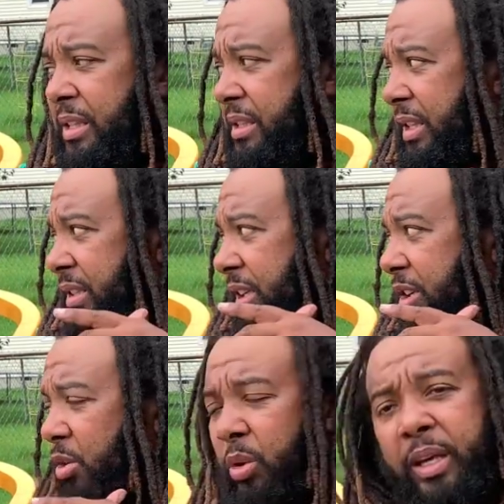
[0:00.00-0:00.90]
Just a
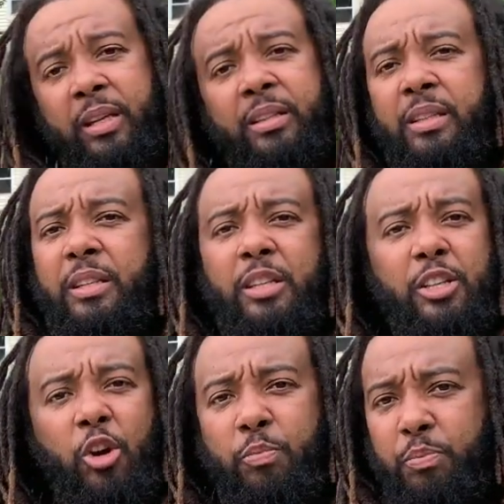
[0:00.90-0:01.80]
quick,
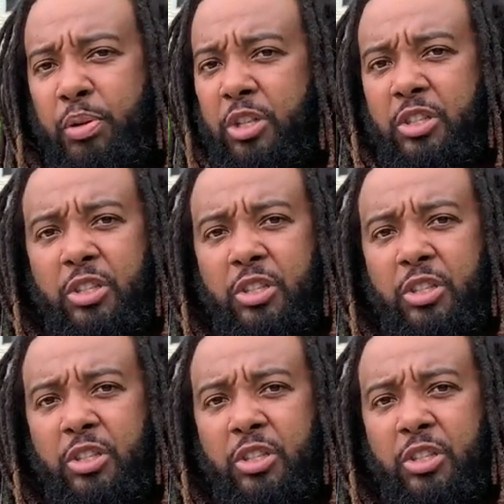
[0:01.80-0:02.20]
push of the